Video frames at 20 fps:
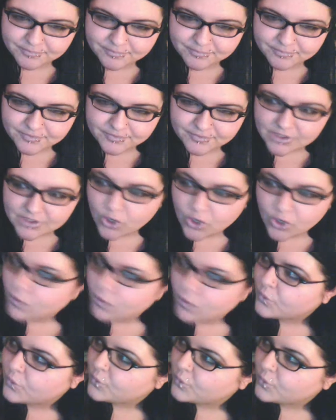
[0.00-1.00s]
V8 for like my
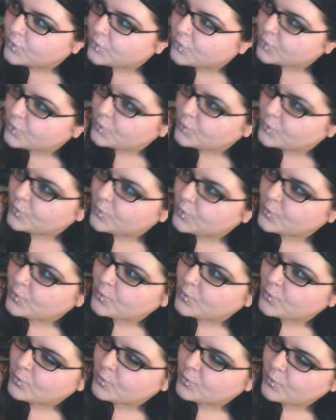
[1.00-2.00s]
first time today, and it
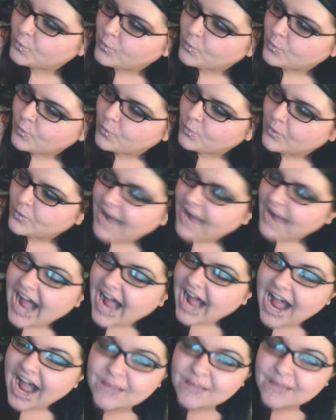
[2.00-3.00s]
tasted super
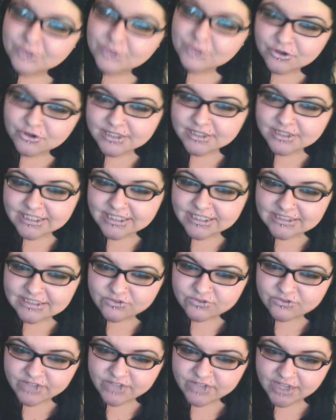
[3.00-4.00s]
awesome. I broke his
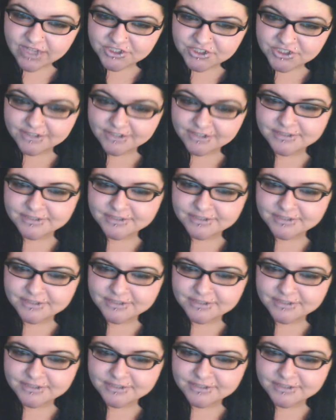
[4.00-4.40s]
V8 cherry,